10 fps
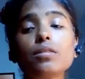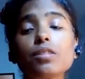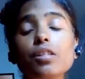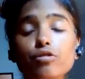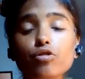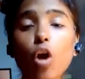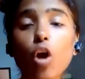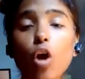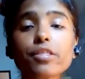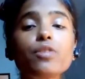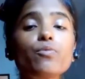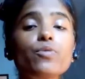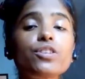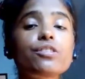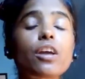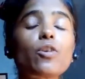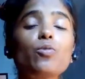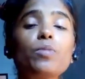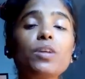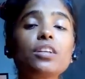this toxin which is
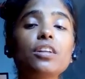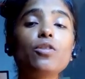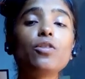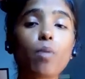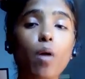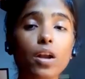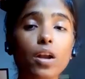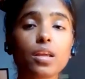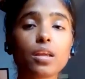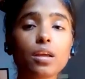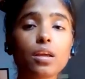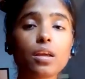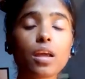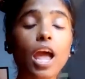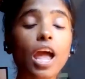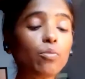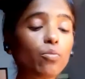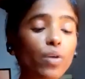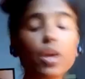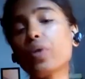accumulated in your body, and
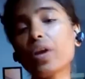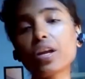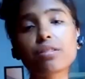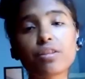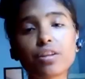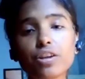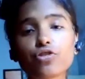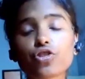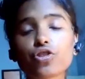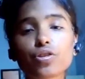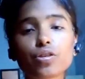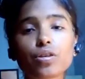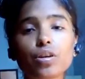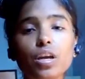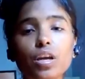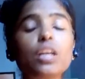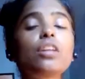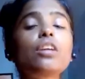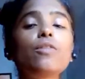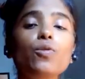where it's reach, it
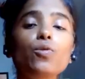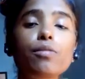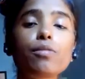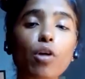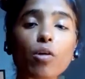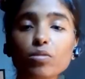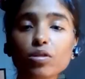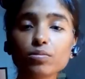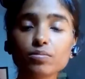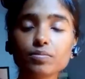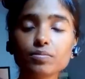give you this problem.